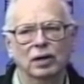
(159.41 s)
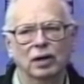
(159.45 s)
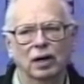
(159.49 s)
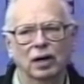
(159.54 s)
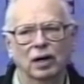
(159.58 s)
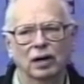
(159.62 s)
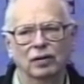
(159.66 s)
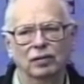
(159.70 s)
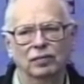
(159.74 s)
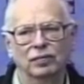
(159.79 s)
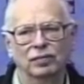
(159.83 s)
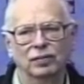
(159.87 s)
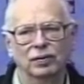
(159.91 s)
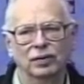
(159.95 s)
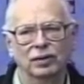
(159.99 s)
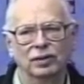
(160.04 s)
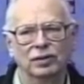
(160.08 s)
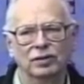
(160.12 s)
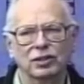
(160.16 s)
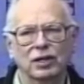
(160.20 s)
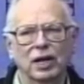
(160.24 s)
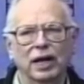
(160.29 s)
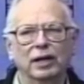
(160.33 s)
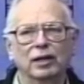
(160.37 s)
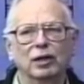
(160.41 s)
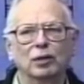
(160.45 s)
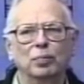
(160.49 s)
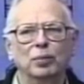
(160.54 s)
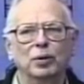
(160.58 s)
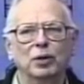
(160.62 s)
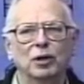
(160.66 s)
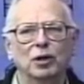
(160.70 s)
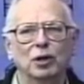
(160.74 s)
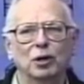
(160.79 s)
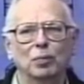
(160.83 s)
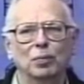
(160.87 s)
of the
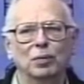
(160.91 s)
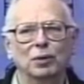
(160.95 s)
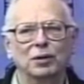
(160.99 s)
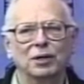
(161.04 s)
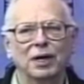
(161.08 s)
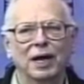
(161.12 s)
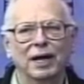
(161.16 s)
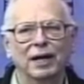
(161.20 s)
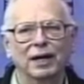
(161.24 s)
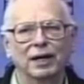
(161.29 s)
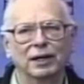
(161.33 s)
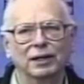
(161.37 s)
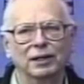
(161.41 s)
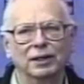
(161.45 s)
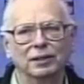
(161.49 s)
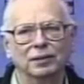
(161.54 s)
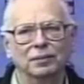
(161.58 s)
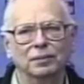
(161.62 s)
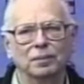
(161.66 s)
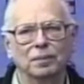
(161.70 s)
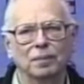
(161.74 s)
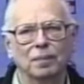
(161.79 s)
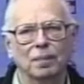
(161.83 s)
Encyclopedia Britannica.